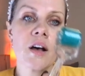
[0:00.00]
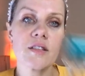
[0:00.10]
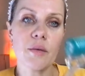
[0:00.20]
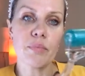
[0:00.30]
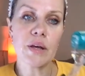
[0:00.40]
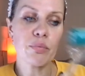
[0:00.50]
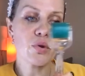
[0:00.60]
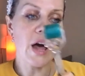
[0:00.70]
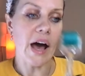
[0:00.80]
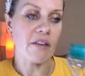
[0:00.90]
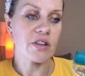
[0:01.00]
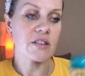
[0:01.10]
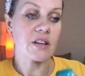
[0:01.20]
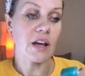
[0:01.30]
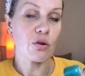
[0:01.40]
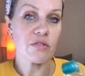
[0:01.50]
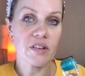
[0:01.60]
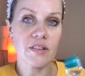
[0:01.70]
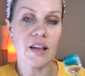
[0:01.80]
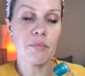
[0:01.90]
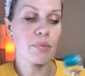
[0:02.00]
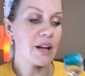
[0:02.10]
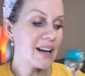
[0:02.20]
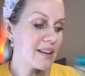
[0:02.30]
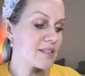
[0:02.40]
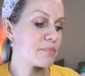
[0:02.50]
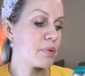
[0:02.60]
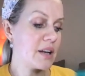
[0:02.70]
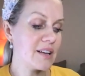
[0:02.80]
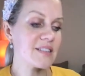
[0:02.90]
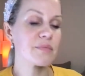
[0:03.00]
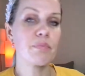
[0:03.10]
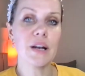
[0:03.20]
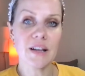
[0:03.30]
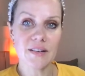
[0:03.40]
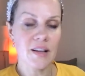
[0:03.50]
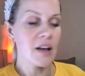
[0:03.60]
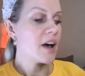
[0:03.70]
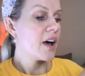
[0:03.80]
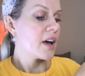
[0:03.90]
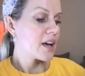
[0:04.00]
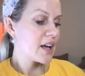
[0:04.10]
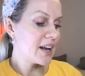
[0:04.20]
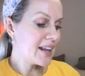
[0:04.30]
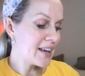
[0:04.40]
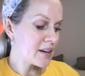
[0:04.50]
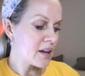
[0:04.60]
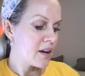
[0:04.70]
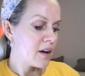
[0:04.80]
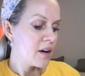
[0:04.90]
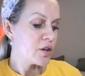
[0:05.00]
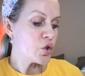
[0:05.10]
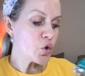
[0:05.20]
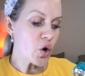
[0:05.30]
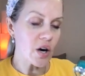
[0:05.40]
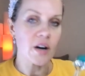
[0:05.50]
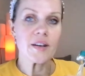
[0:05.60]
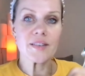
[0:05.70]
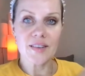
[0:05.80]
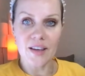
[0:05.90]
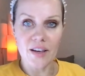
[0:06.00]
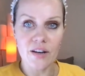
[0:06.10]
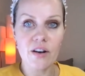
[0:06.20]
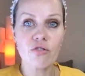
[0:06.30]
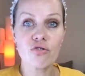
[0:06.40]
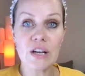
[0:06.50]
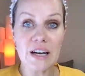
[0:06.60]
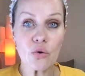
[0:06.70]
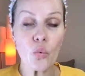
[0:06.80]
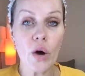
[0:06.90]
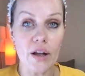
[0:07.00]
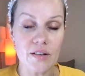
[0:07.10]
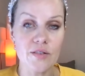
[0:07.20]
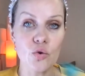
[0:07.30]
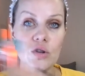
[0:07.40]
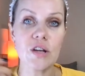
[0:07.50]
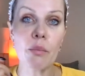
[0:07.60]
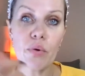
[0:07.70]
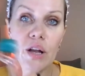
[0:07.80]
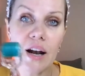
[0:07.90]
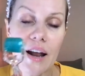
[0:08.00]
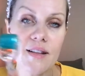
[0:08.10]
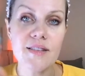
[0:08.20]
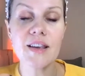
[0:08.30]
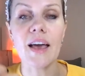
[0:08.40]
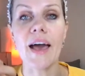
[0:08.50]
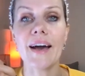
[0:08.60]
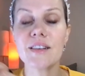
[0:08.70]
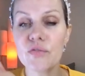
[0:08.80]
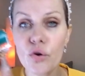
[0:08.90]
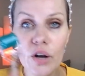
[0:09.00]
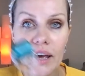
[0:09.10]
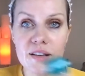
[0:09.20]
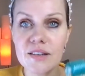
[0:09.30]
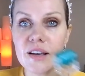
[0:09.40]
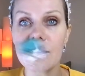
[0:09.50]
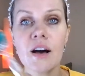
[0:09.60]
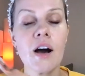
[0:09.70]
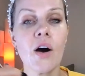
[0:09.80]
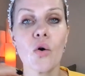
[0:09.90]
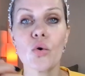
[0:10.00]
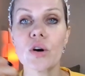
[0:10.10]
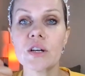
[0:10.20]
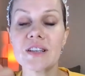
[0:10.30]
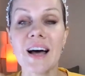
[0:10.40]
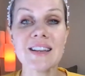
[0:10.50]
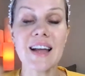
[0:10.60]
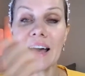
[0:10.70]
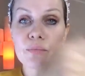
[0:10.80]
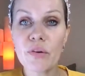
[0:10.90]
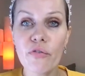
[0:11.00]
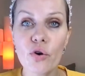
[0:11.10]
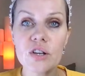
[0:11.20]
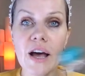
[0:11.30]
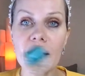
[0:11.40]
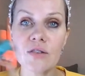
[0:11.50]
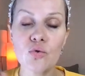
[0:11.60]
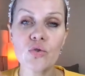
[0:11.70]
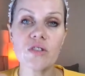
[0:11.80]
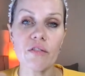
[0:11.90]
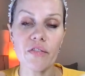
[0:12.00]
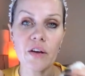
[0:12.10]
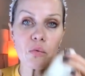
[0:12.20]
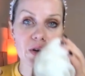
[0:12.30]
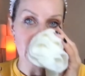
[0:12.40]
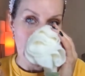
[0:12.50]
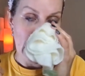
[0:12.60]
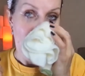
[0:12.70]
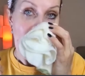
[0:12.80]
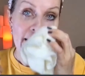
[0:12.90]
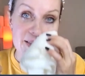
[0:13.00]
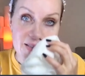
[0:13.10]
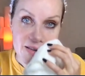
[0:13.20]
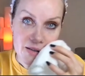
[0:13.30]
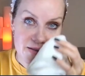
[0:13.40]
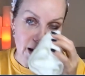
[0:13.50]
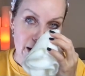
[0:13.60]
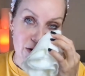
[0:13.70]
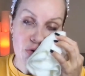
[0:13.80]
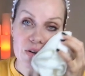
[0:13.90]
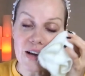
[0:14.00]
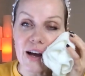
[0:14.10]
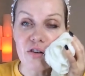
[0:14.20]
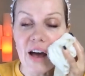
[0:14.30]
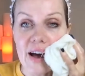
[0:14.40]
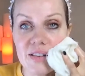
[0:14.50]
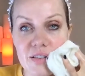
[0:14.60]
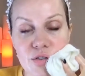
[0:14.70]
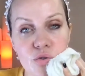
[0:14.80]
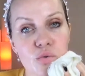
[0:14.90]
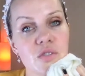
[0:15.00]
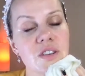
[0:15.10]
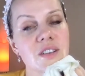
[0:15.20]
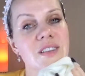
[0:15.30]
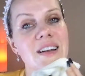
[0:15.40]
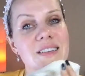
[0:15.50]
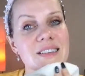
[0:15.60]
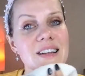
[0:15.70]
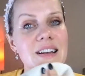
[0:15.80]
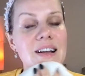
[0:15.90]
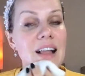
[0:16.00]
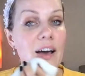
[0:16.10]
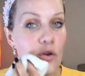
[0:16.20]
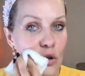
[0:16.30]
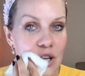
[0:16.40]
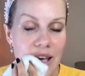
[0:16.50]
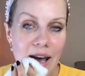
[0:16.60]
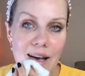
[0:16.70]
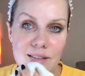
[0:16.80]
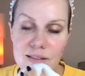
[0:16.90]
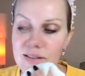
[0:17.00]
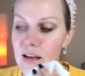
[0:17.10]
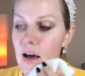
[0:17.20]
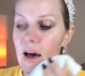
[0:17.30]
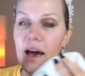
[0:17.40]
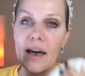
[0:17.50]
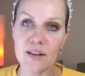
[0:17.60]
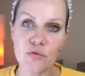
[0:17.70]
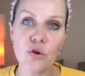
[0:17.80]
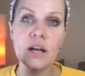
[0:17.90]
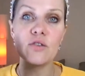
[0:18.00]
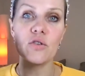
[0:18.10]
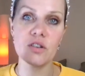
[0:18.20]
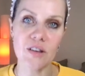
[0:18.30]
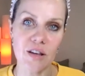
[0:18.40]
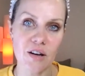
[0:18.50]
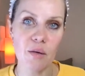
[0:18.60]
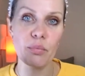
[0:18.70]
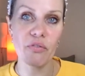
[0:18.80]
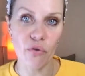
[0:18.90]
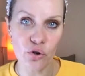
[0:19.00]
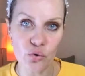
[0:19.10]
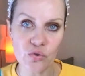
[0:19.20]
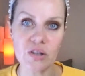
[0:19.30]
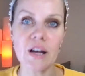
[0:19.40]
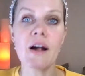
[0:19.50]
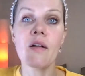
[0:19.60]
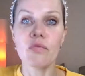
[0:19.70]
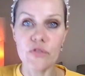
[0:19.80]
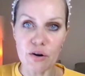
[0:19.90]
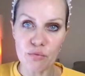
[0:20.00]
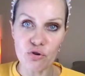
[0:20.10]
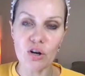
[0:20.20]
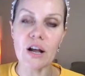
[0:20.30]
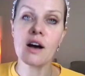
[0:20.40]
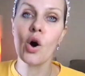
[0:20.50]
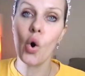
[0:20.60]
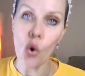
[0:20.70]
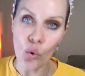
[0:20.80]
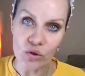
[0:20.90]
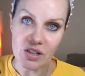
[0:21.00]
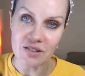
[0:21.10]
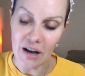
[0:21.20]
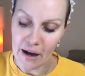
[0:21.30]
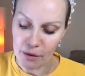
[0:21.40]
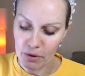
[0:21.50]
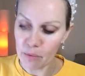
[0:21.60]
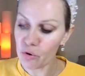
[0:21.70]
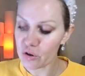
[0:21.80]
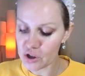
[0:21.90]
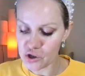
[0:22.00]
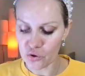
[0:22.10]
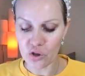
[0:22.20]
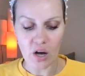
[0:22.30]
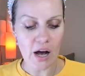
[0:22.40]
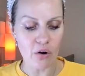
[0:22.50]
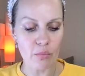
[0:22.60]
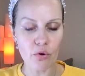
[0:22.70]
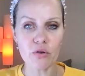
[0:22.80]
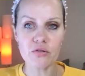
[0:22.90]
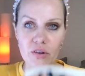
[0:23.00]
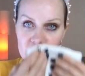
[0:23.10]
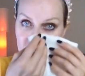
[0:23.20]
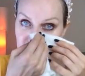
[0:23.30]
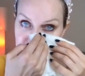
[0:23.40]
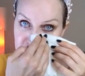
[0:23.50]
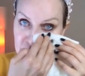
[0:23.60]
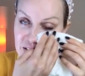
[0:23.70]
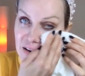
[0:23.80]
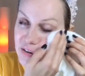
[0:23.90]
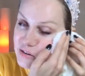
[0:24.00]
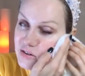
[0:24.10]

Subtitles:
Some people have that, and I always say, please, please, please clean your skin really well. So double cleansing, exfoliating, or a night before that, do something with the acids. I don't know what kind of acids you're using, salicylic, glycolic acids. Exfoliate your skin before using dermarolle all the time. I'm gonna show you how I'm going to exfoliate in a second.